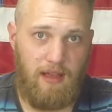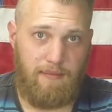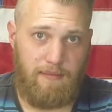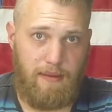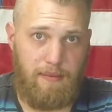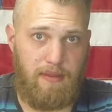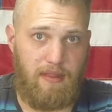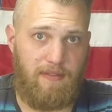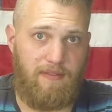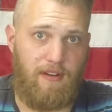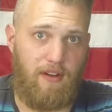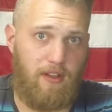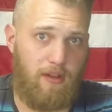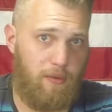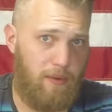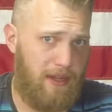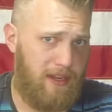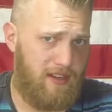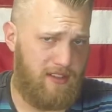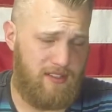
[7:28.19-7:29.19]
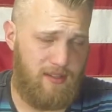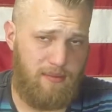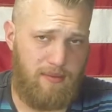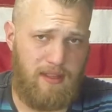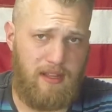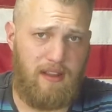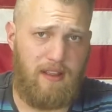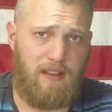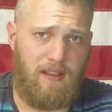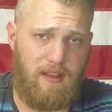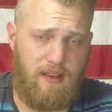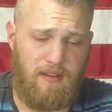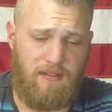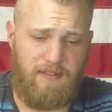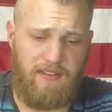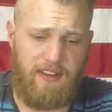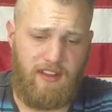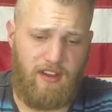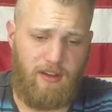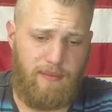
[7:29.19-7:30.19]
maybe the following week or something, a
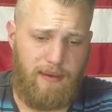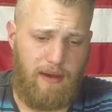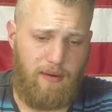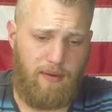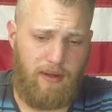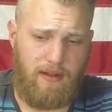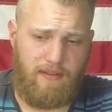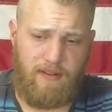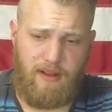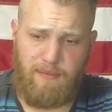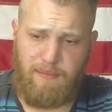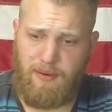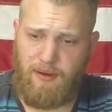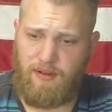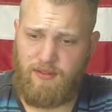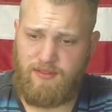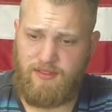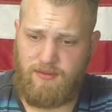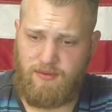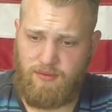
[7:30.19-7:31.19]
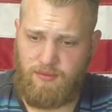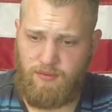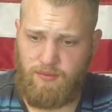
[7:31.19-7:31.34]
video about whatever I post